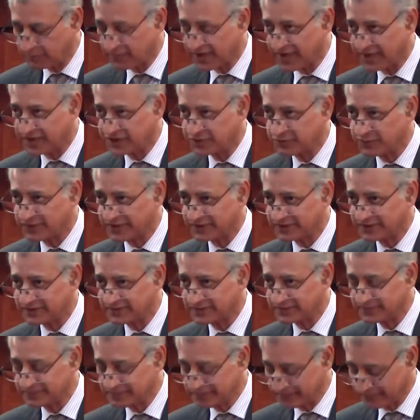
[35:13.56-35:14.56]
management,
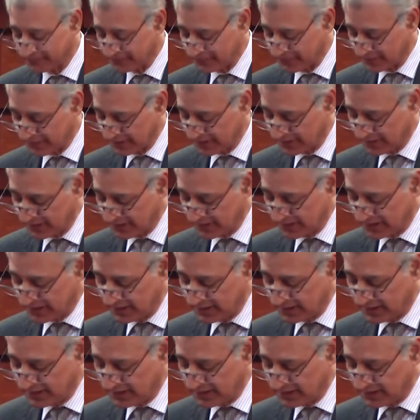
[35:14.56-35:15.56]

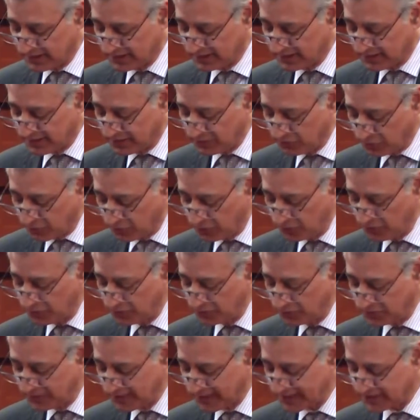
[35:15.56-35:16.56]
the
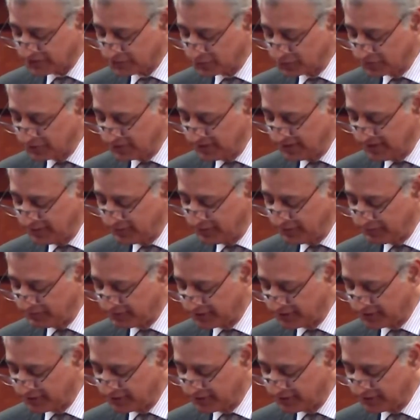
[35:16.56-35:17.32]
low tax to GDP